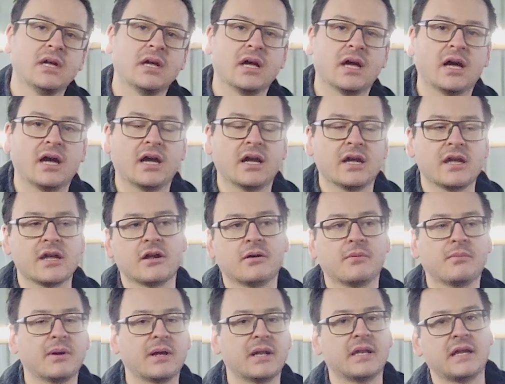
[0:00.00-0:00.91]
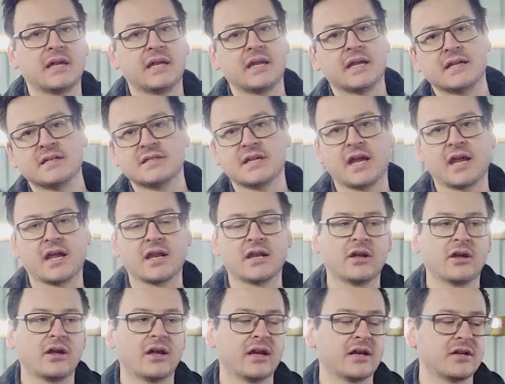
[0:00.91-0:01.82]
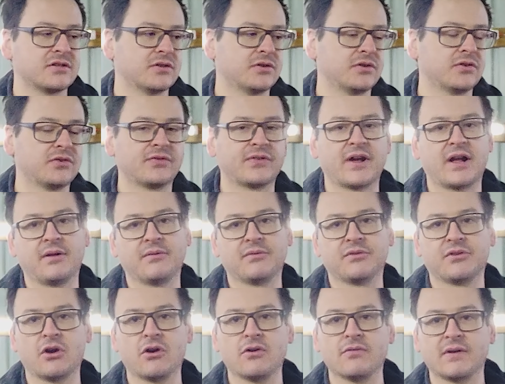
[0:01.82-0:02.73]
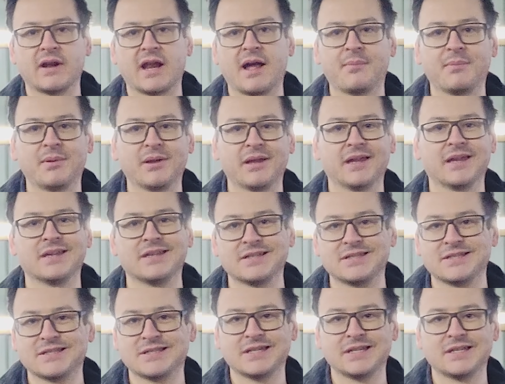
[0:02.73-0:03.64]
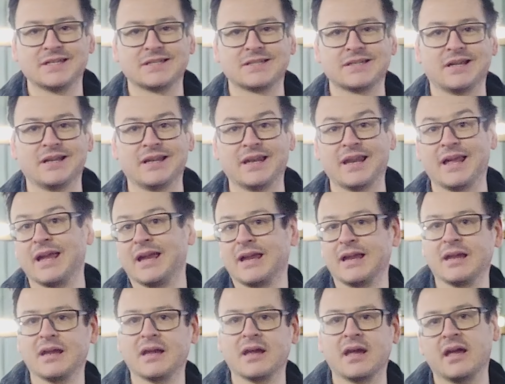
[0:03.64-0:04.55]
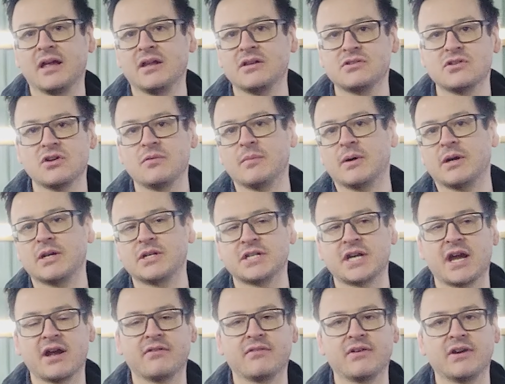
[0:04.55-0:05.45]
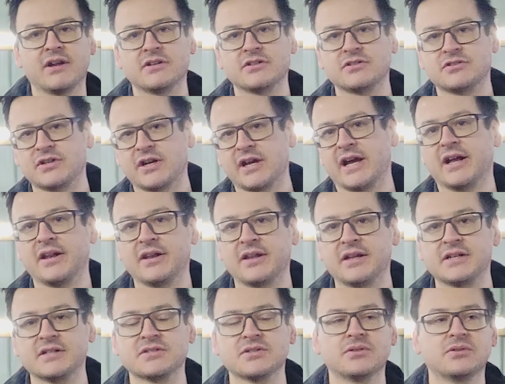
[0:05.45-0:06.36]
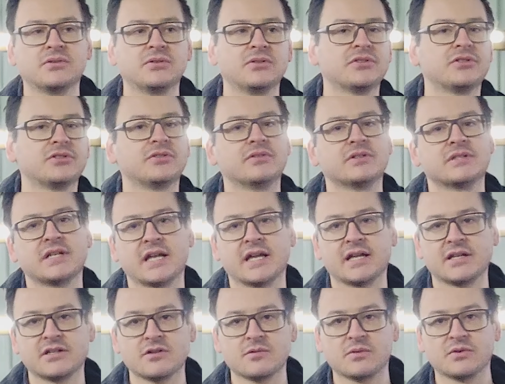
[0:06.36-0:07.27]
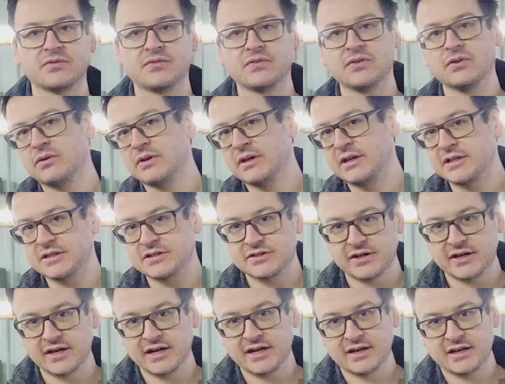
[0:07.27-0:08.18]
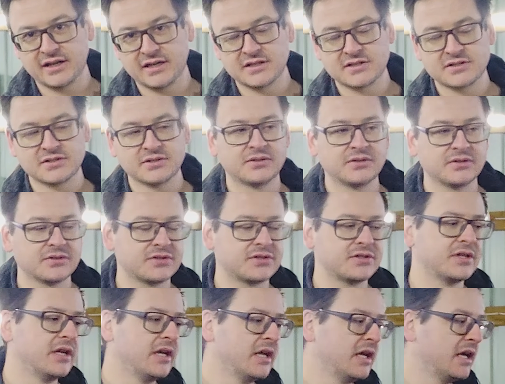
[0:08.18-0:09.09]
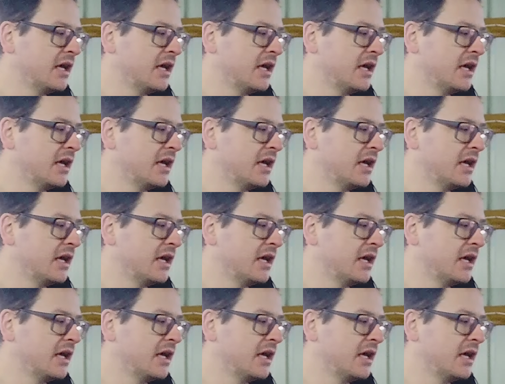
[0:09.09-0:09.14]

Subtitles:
where the intake and exhaust valves are overlapping. It's like letting too much air in and straight out the exhaust, or it's letting too much fuel in and straight out the exhaust.